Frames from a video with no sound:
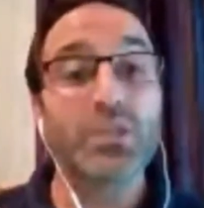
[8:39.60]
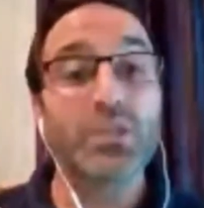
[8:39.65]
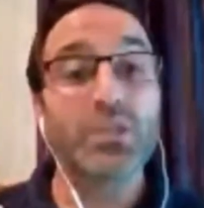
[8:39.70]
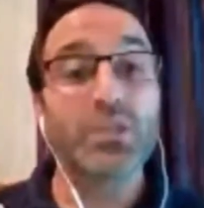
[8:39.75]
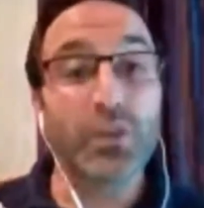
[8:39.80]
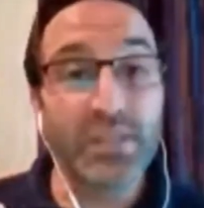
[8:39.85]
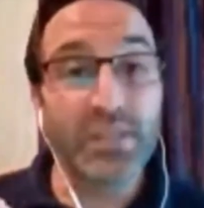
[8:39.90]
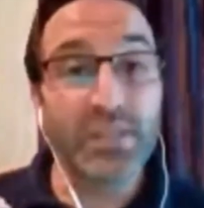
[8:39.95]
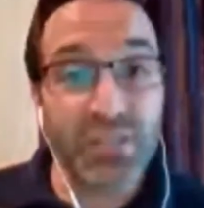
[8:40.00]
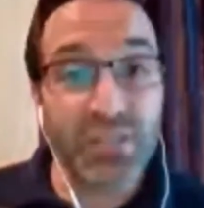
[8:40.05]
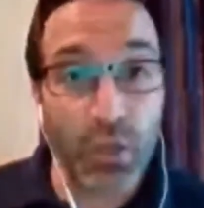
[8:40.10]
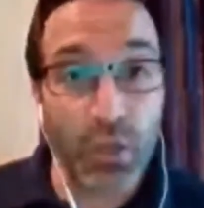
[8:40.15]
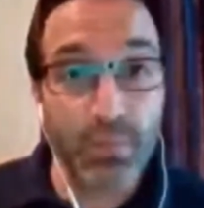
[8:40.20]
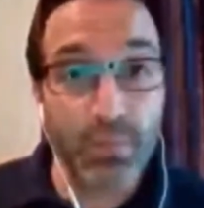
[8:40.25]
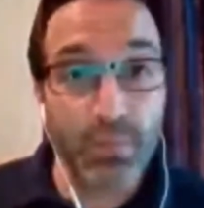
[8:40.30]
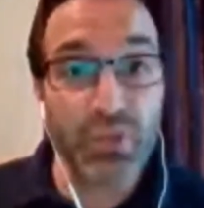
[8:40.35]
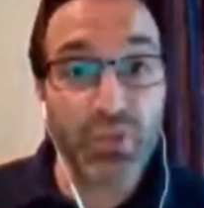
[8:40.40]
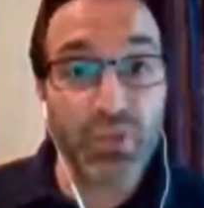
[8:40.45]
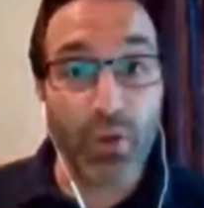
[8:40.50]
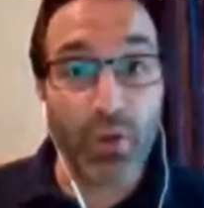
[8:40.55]
So, in
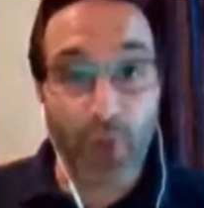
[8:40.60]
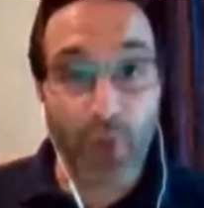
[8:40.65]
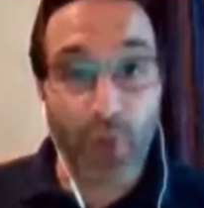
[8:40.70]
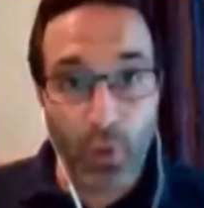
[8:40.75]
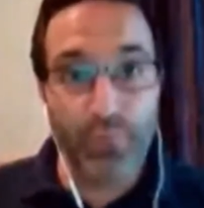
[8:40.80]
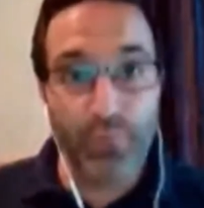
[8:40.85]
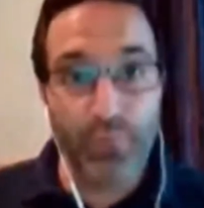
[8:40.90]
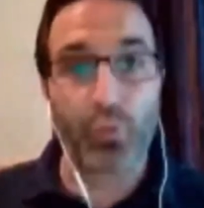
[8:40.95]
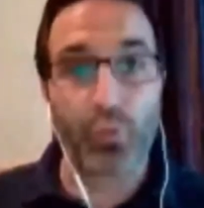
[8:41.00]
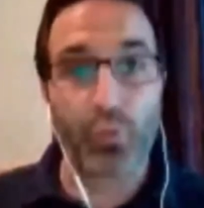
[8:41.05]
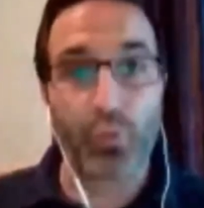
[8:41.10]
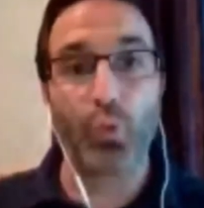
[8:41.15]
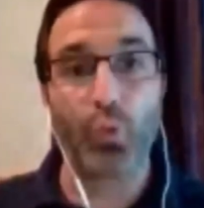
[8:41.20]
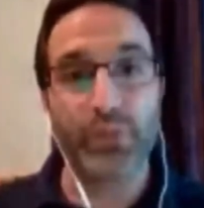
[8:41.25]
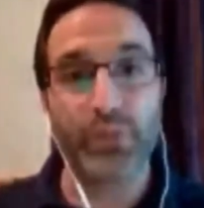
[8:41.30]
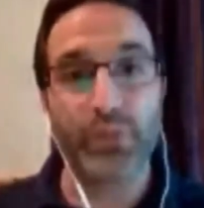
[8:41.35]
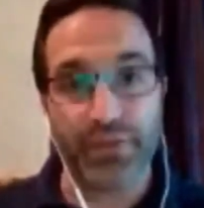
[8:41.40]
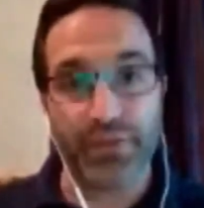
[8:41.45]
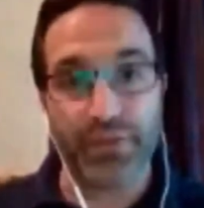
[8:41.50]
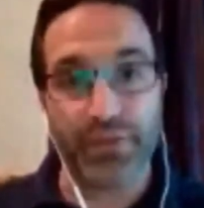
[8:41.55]
terms of overall
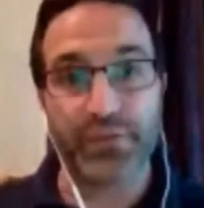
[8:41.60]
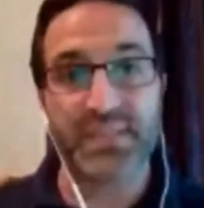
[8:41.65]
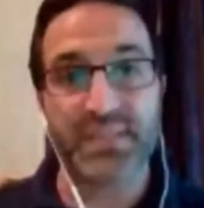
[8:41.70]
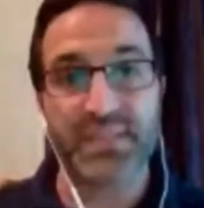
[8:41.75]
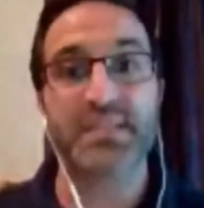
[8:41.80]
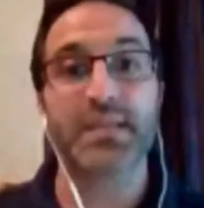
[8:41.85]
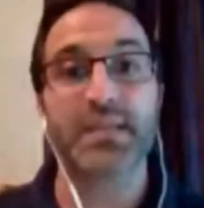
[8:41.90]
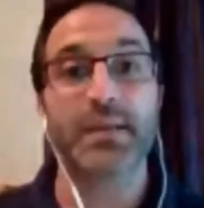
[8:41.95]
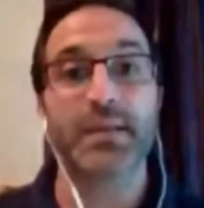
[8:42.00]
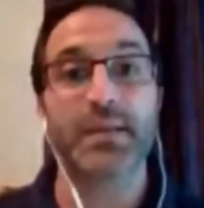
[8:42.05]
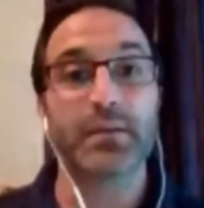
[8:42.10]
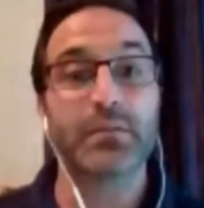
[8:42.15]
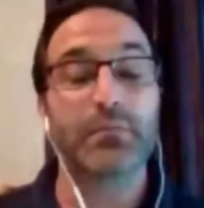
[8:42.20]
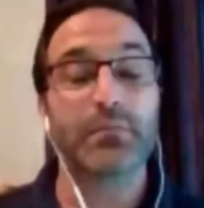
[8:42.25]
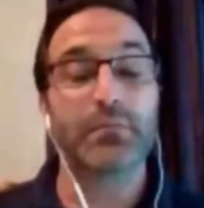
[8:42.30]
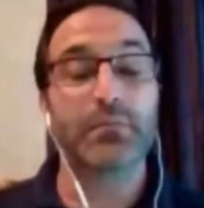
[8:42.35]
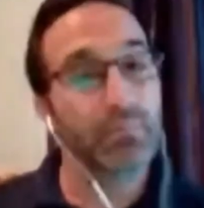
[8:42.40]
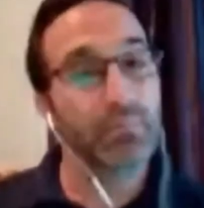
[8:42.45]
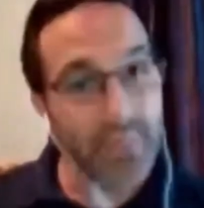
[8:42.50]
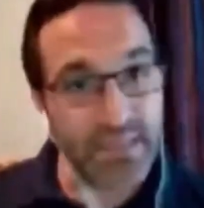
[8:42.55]
differences,
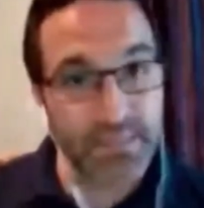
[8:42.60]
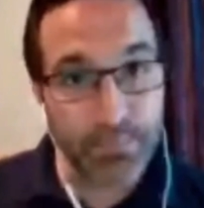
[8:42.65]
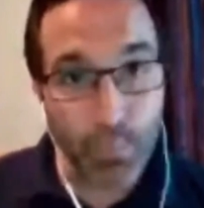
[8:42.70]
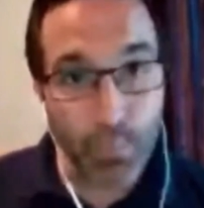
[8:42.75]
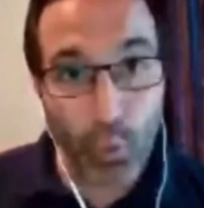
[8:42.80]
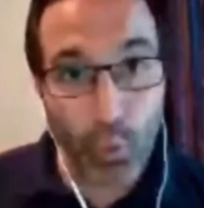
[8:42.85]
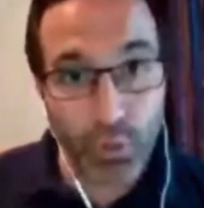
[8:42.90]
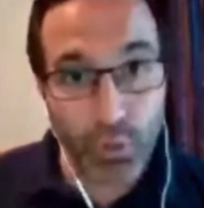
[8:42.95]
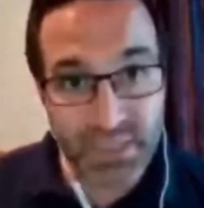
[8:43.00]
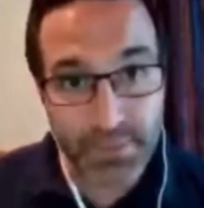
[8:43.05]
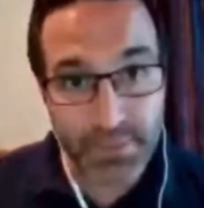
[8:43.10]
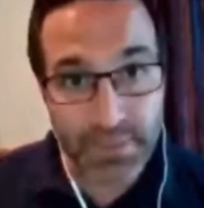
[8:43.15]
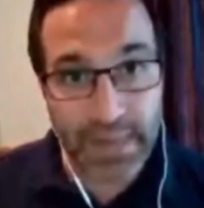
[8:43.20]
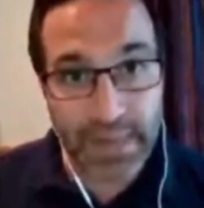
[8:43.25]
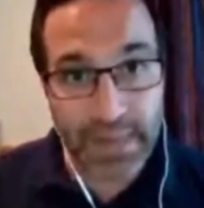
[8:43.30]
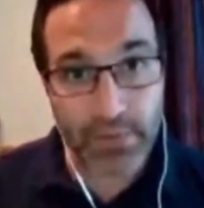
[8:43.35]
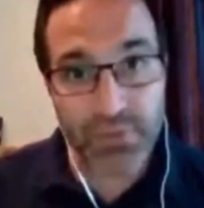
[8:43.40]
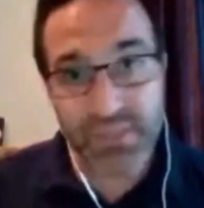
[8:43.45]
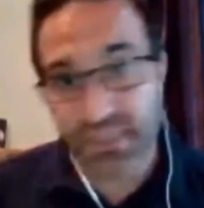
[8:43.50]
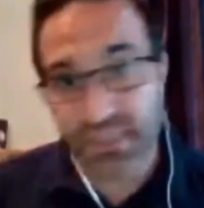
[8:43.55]
there's more
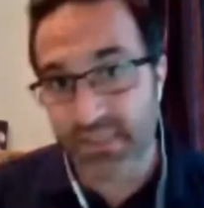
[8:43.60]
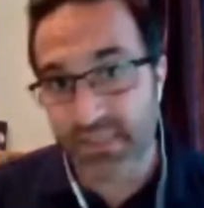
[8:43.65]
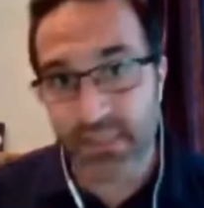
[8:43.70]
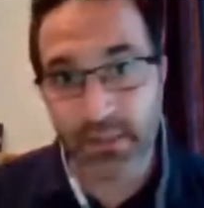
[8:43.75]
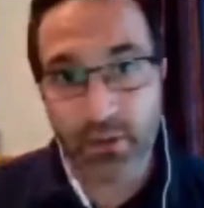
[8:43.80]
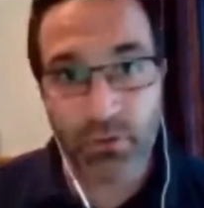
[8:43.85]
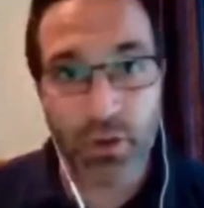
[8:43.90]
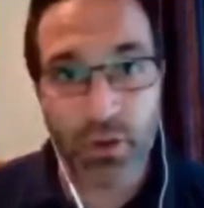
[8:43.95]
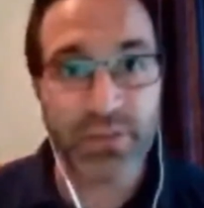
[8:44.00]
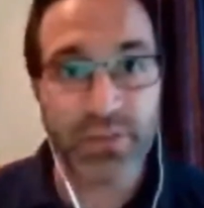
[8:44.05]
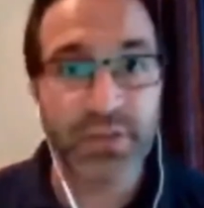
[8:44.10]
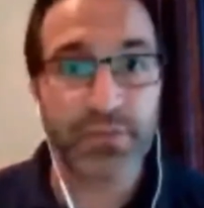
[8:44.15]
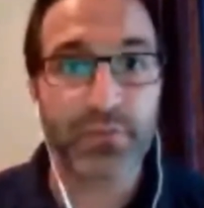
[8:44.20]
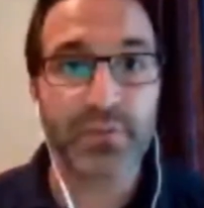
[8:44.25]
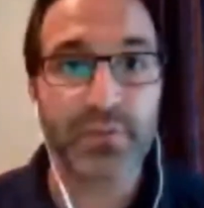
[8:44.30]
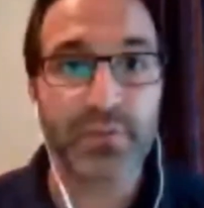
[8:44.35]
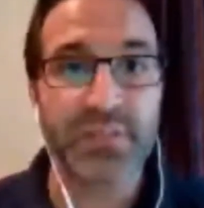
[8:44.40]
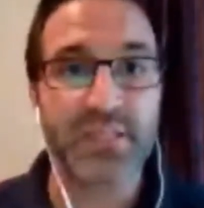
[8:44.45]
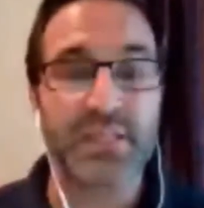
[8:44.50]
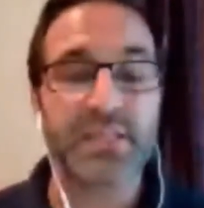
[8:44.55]
similarities than there are
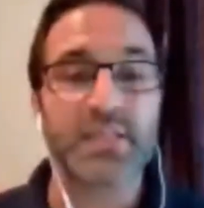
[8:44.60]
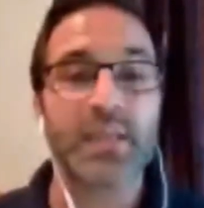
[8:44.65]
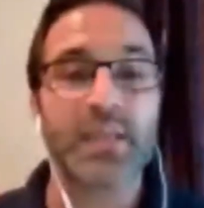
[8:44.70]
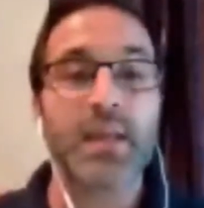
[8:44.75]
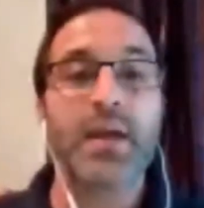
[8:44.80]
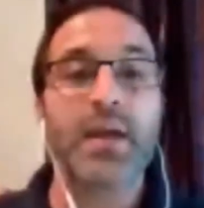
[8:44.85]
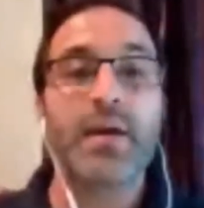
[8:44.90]
differences.